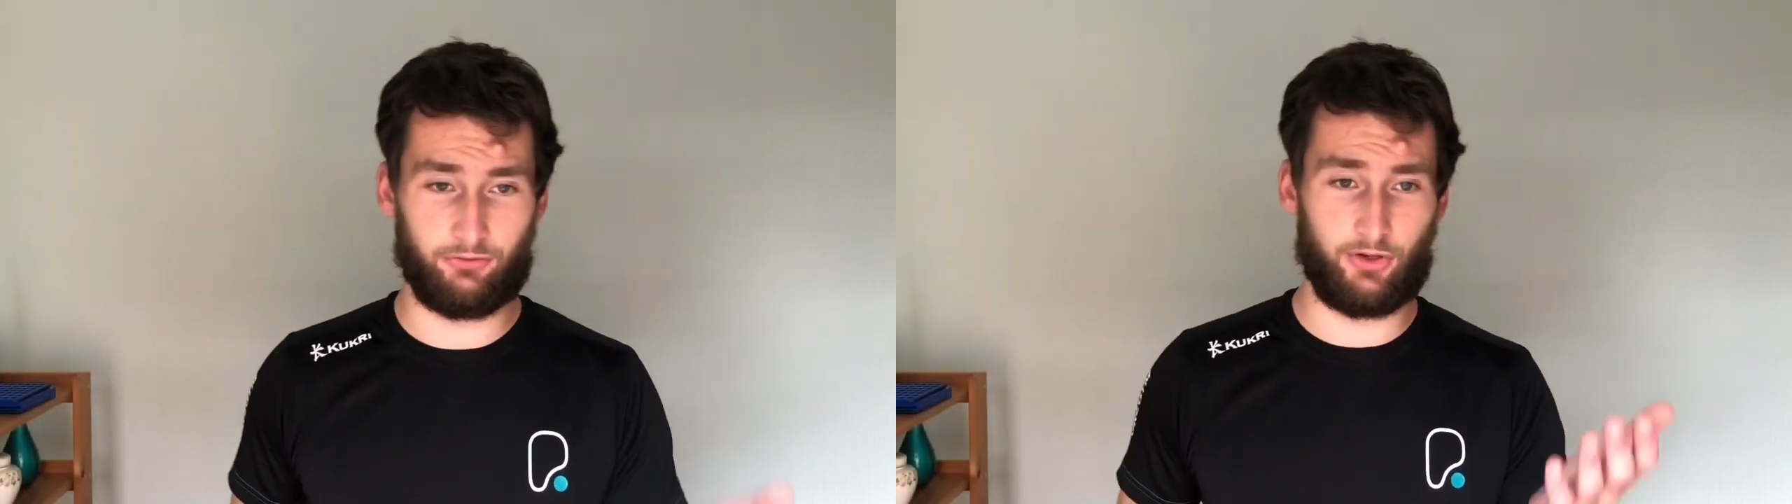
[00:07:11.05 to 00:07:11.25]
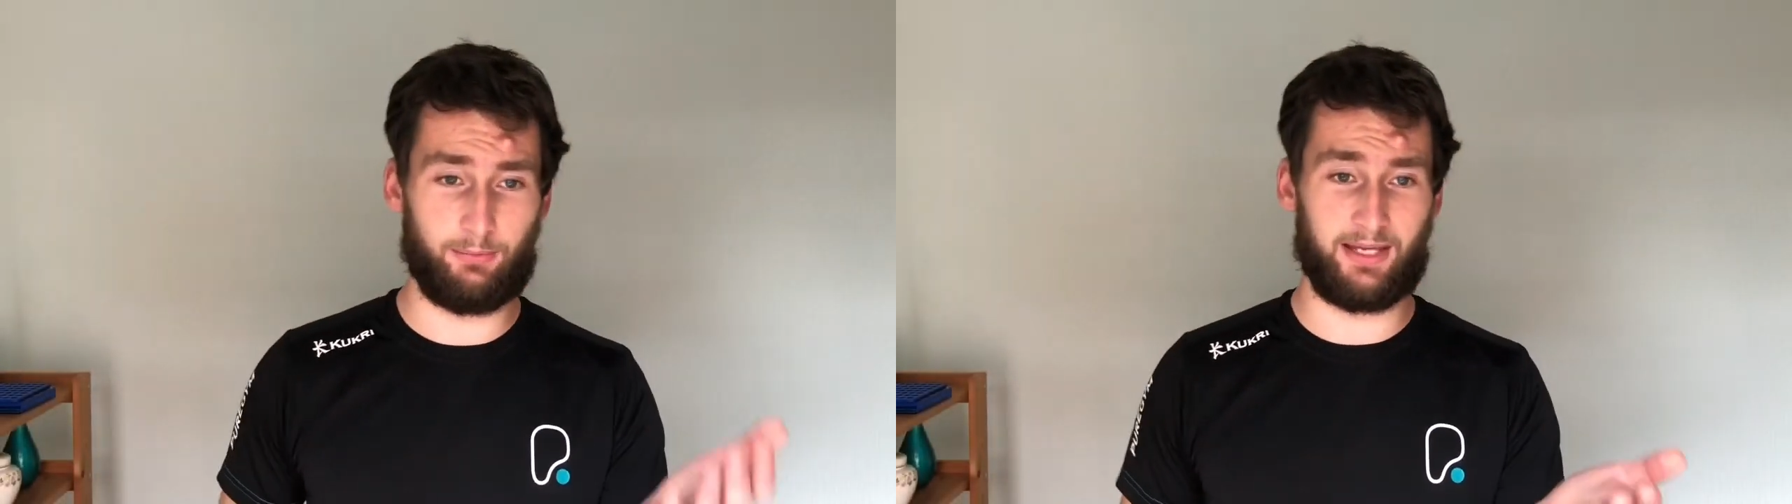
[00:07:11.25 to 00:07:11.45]

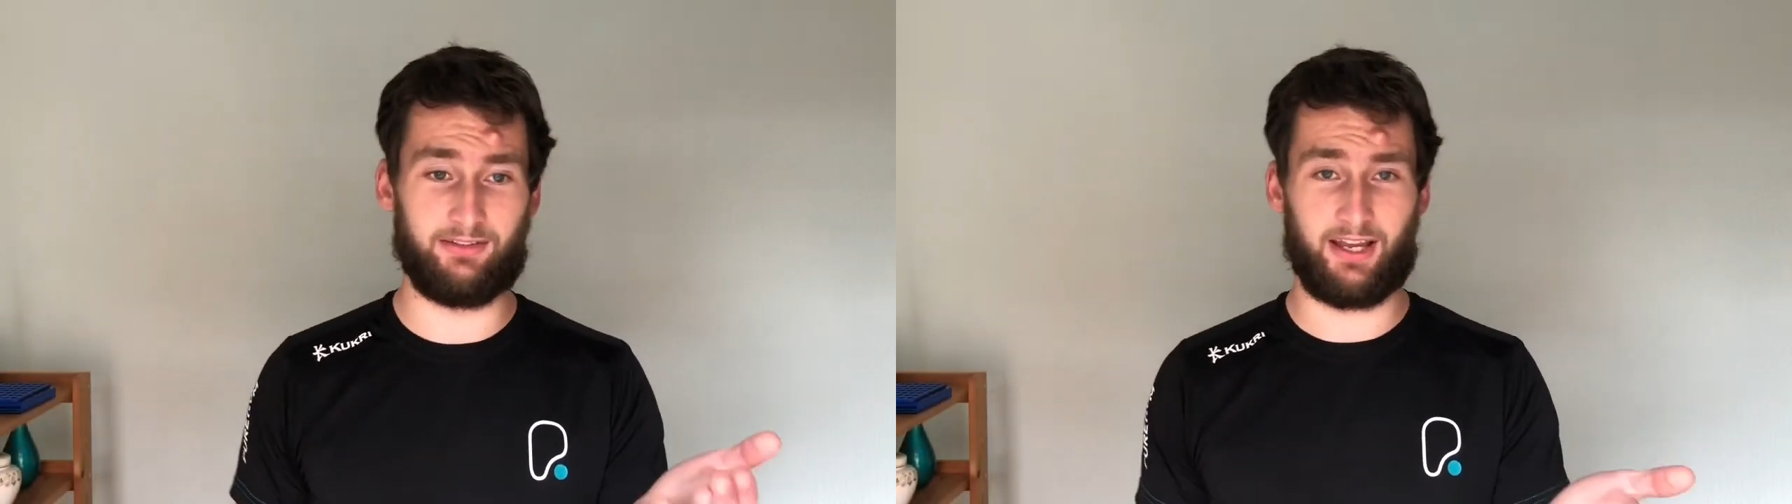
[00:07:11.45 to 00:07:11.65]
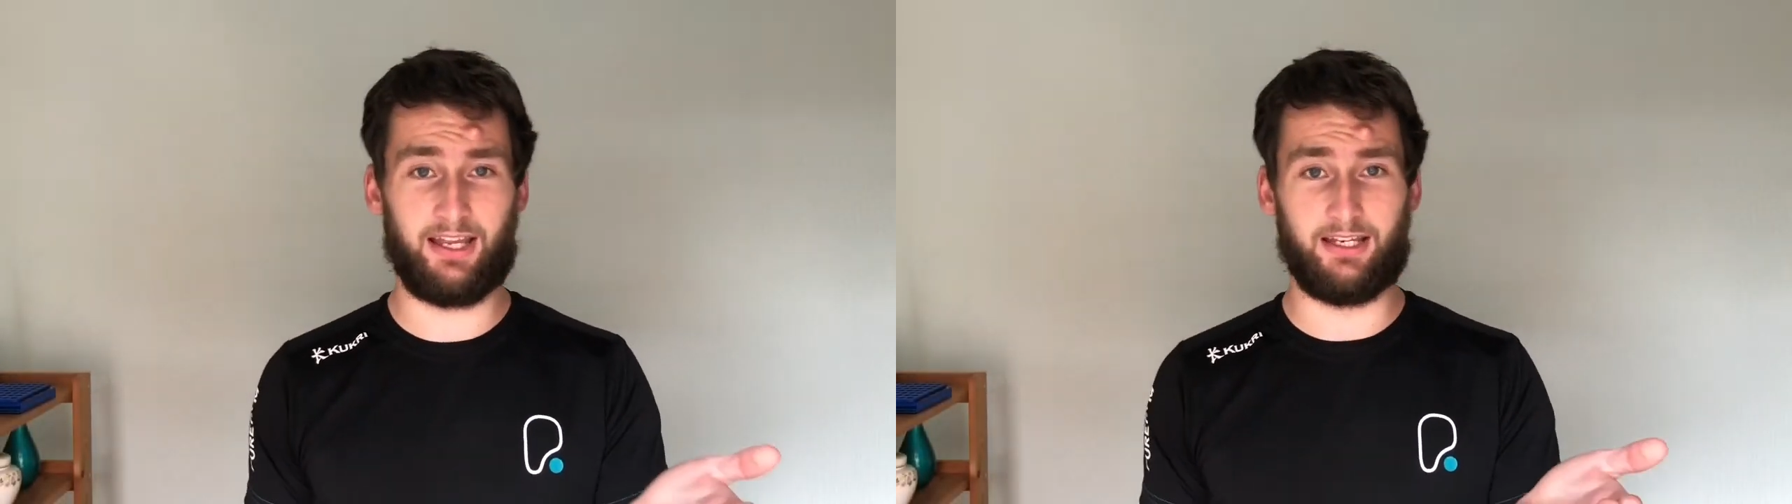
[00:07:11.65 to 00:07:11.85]
If we're
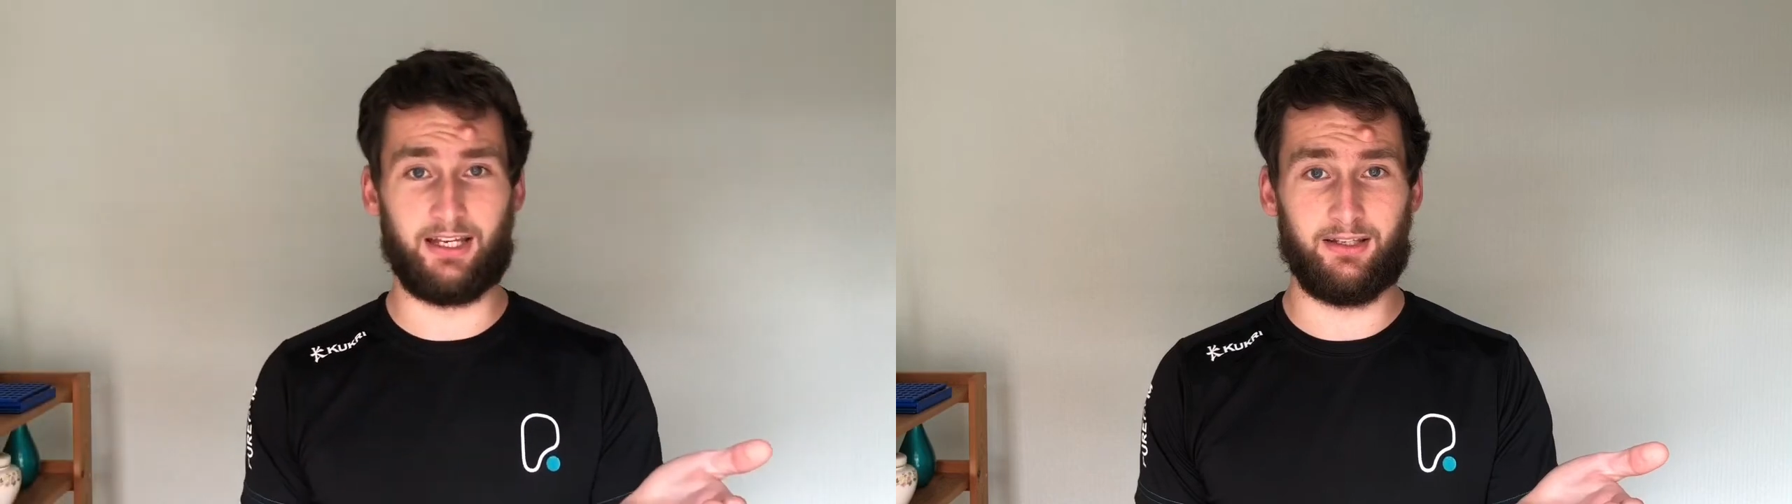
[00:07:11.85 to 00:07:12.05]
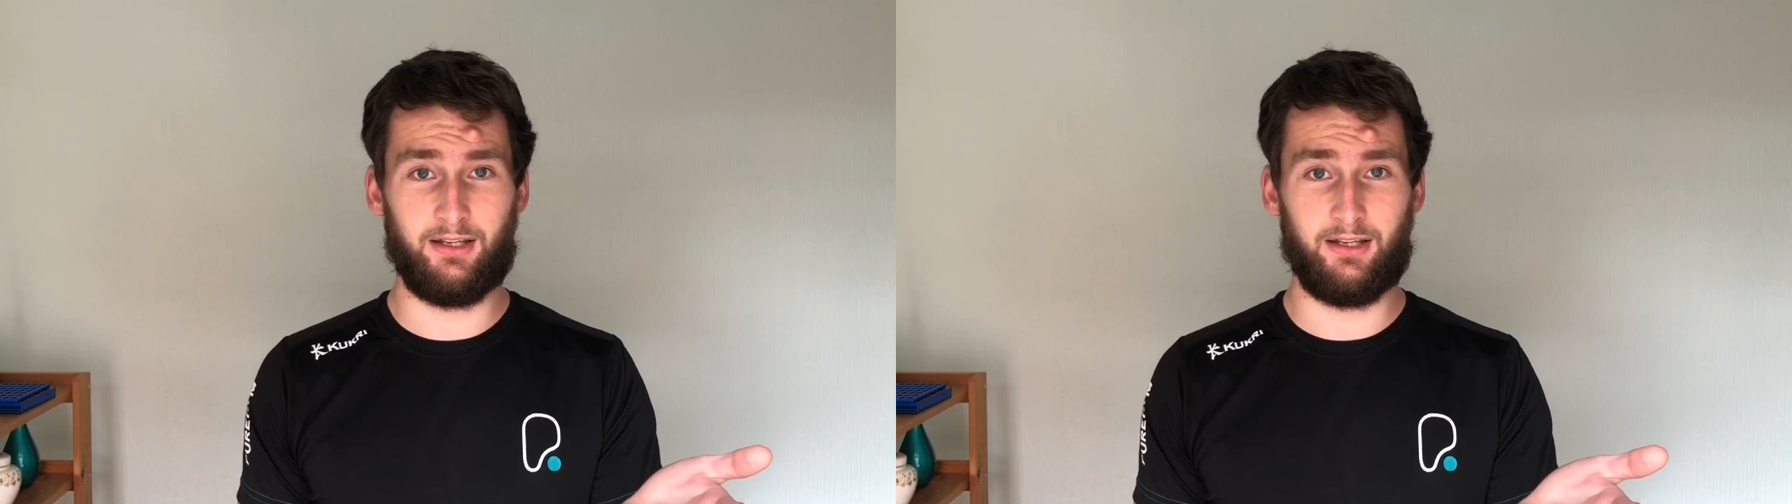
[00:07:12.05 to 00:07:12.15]
maintaining,